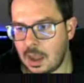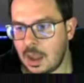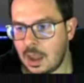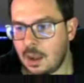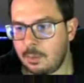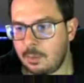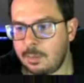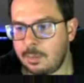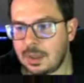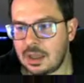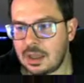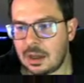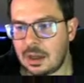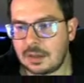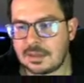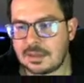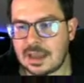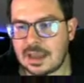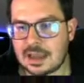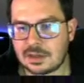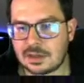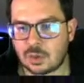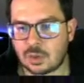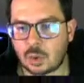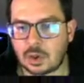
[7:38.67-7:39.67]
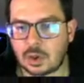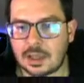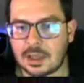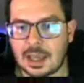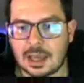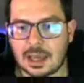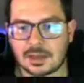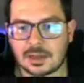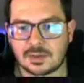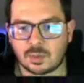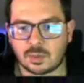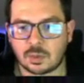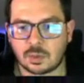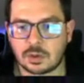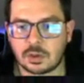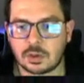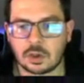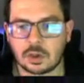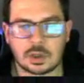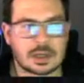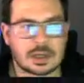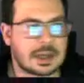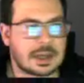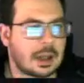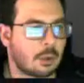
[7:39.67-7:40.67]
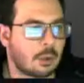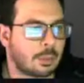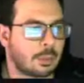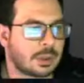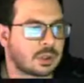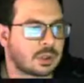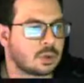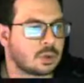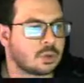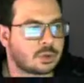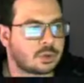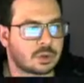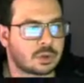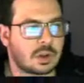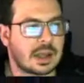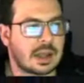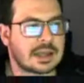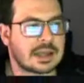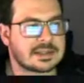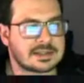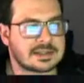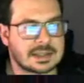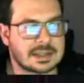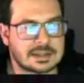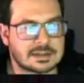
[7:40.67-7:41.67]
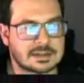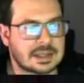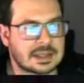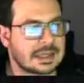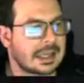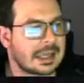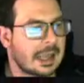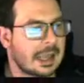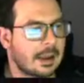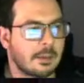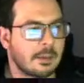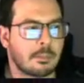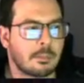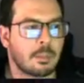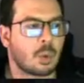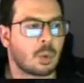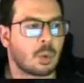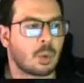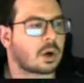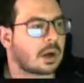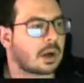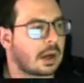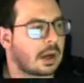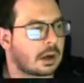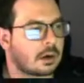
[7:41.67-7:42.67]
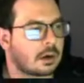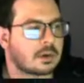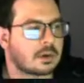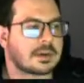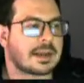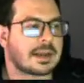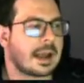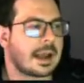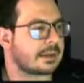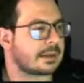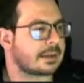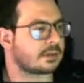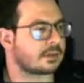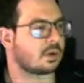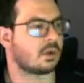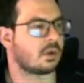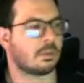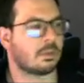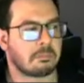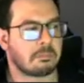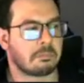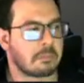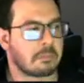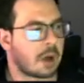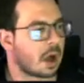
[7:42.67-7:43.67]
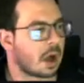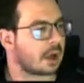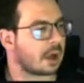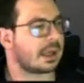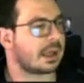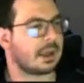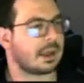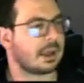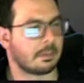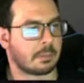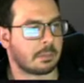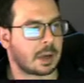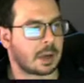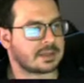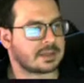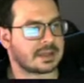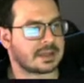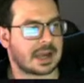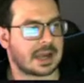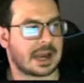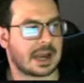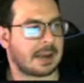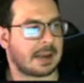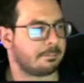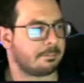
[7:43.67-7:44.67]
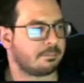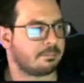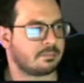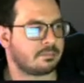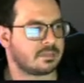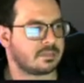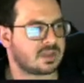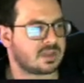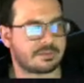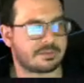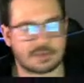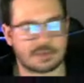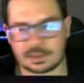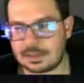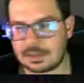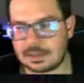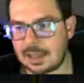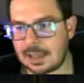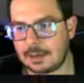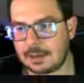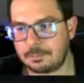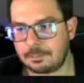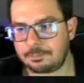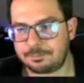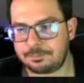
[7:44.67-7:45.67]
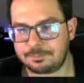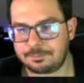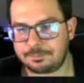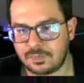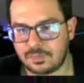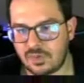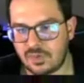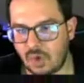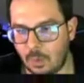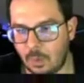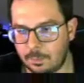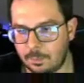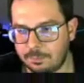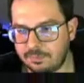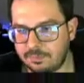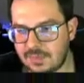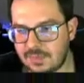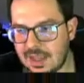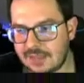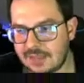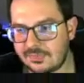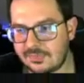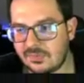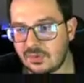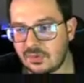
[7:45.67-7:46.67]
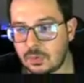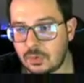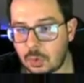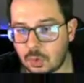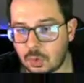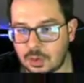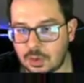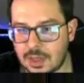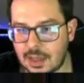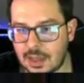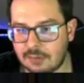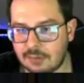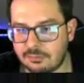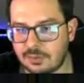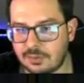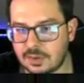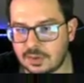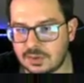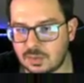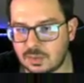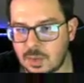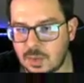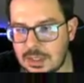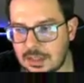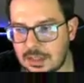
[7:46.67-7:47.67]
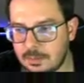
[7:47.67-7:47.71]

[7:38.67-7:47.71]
Beyond that, Torracat's really good at helping neutralize things like Emboar, Aerodactyl, Muck, Hitmontop, stuff like that. So that's the Torracat for this week.